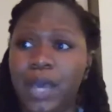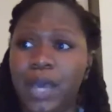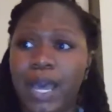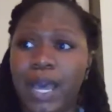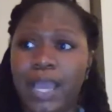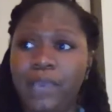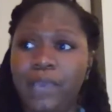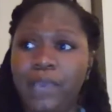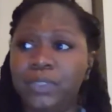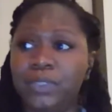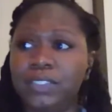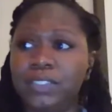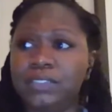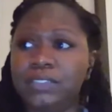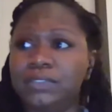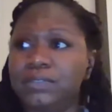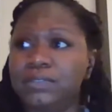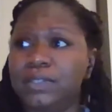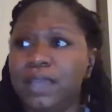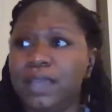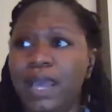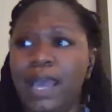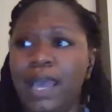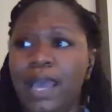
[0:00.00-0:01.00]
I would
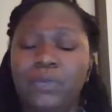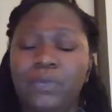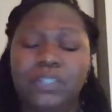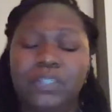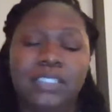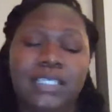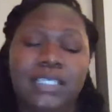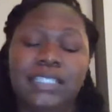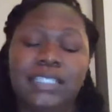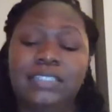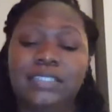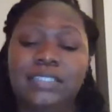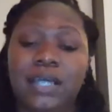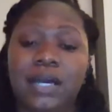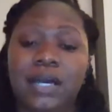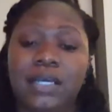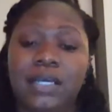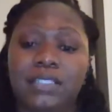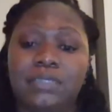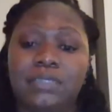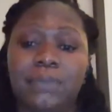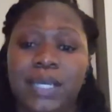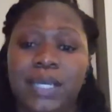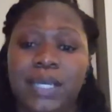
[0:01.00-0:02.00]

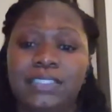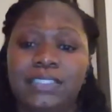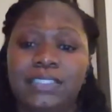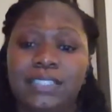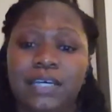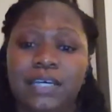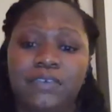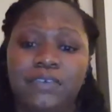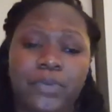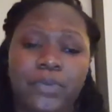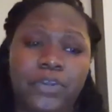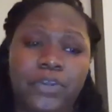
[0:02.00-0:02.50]
detox myself